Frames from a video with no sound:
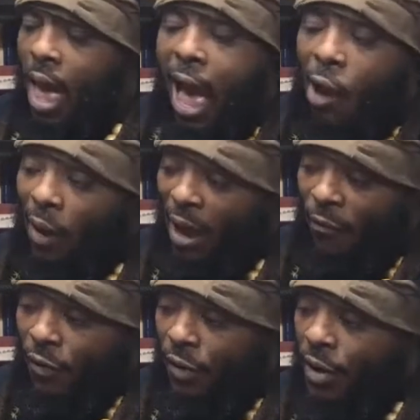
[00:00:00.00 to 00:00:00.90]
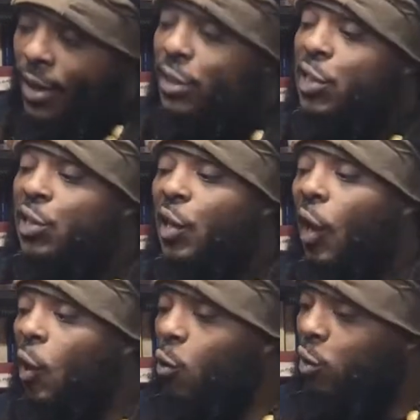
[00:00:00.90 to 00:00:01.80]
However, since the
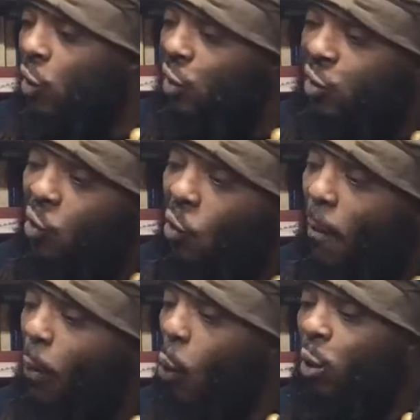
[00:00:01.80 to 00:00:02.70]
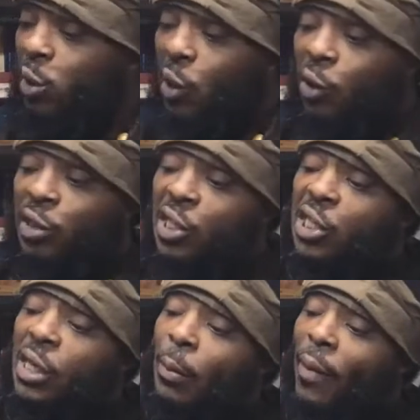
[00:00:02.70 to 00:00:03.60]
clothes are so important to her, she
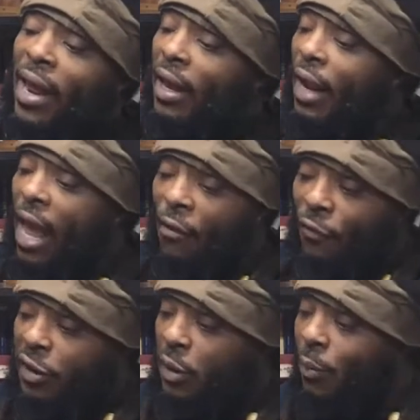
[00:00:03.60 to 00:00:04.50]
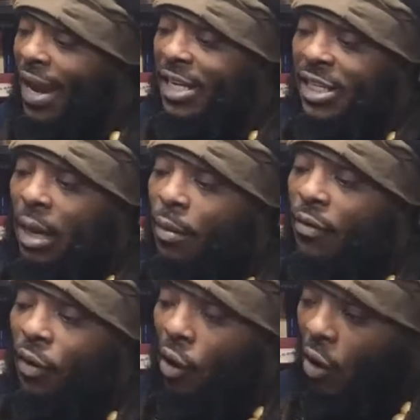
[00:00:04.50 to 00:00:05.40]
should make an effort to make some
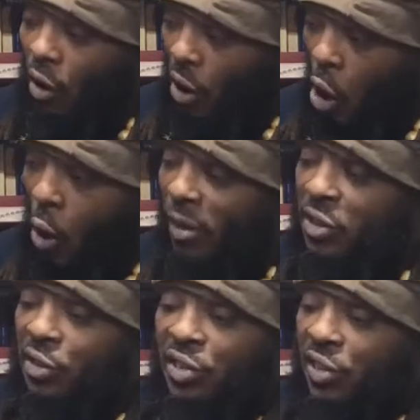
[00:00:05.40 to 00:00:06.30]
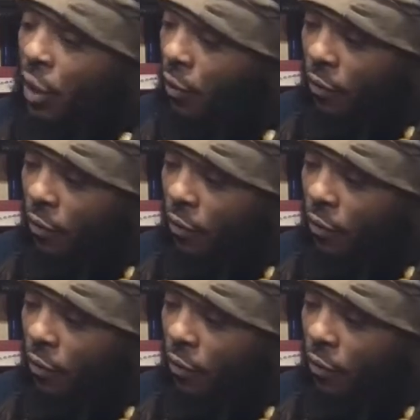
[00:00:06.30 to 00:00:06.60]
of her garments herself.